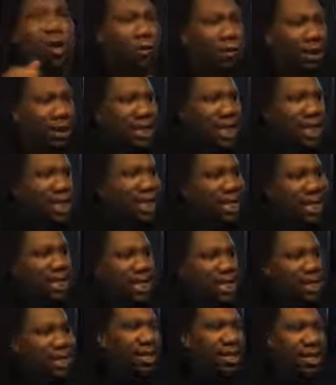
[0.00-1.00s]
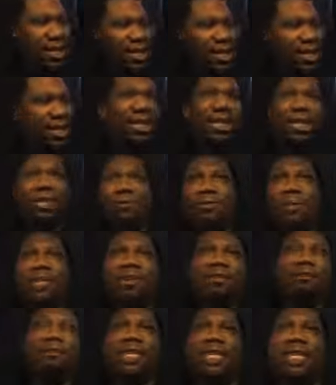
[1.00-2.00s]
off because they're cutting it with
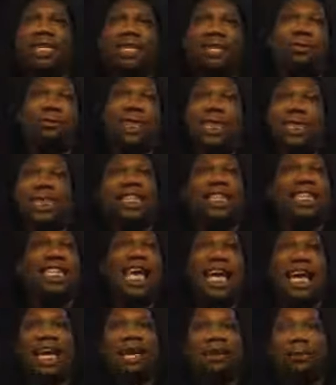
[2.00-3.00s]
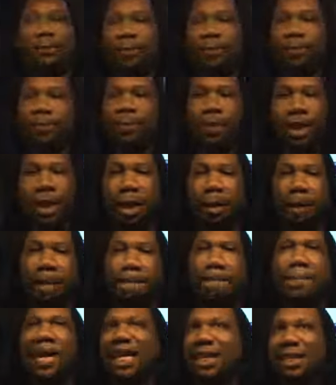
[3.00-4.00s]
a with a with a thing.
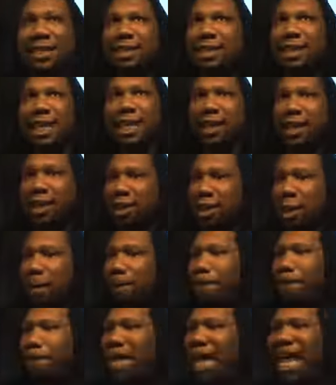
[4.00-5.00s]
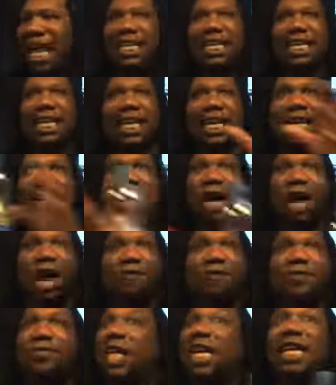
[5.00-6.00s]
Mixing, the blending
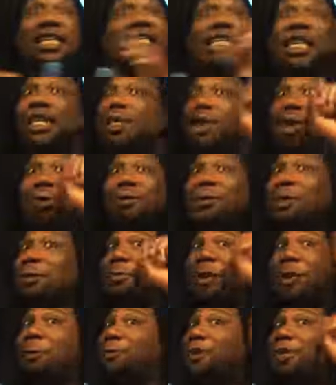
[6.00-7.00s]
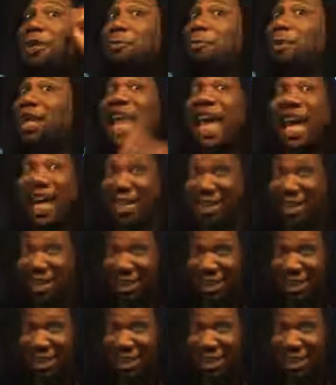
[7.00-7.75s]
of things that don't supposed to blend.